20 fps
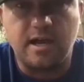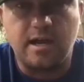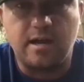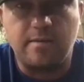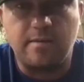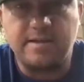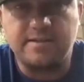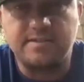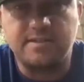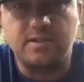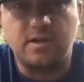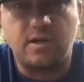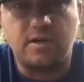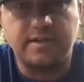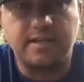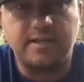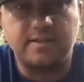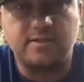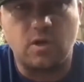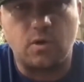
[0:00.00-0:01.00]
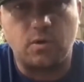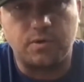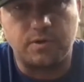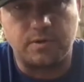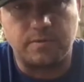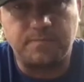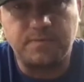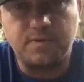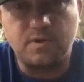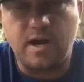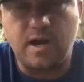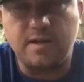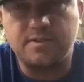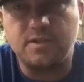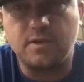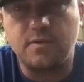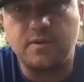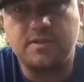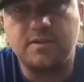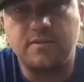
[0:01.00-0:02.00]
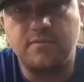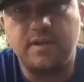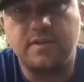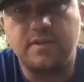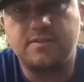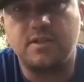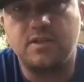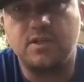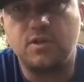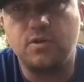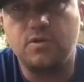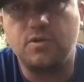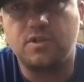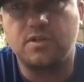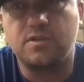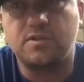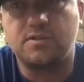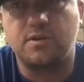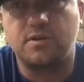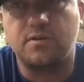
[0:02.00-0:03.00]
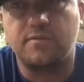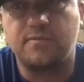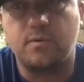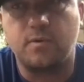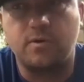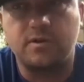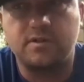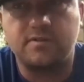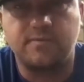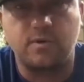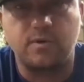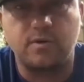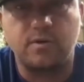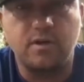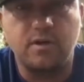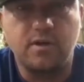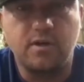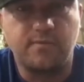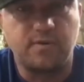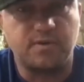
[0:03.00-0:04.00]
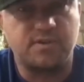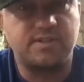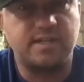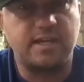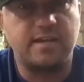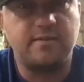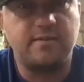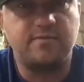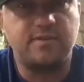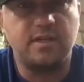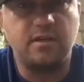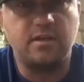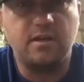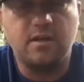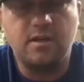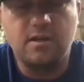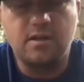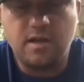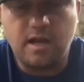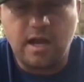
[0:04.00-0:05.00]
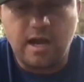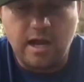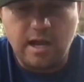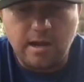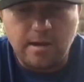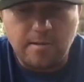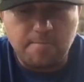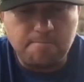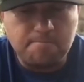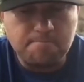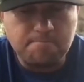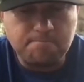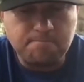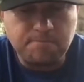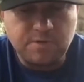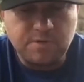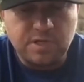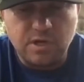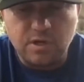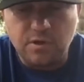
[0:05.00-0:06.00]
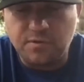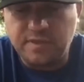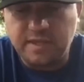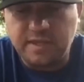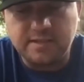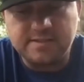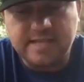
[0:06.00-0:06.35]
as the dog gets older, right? So it's a huge concern for us for safety. Things